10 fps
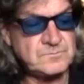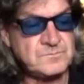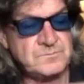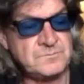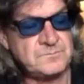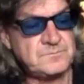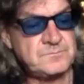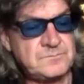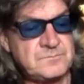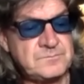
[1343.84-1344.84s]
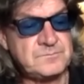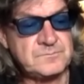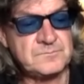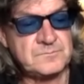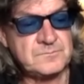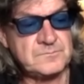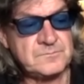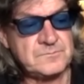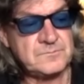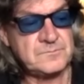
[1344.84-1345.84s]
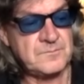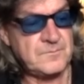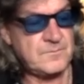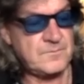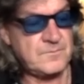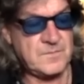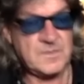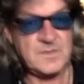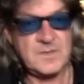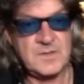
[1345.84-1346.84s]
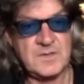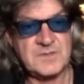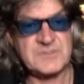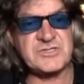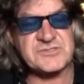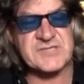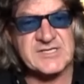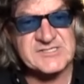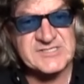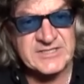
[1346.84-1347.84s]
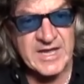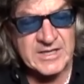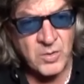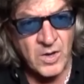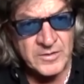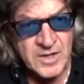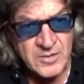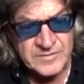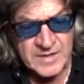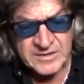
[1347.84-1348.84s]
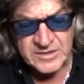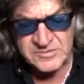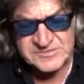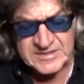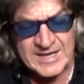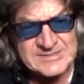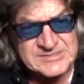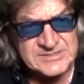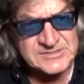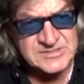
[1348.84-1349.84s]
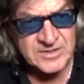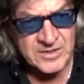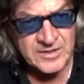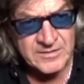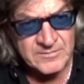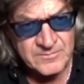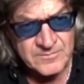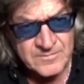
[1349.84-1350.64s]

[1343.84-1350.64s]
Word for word: seen or known or if did you say sine qua non then? Are you using Latin tonight? No,